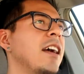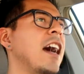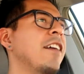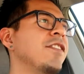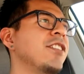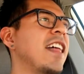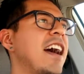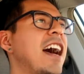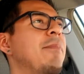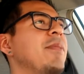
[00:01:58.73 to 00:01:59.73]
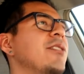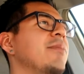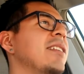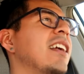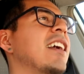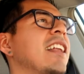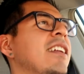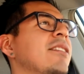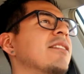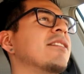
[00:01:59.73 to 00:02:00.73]
After that happened to like I
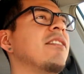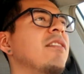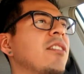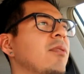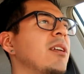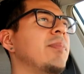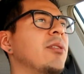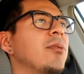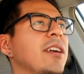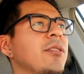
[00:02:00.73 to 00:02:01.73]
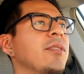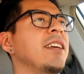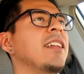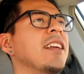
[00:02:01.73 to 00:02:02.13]
didn't discover the red pill right away.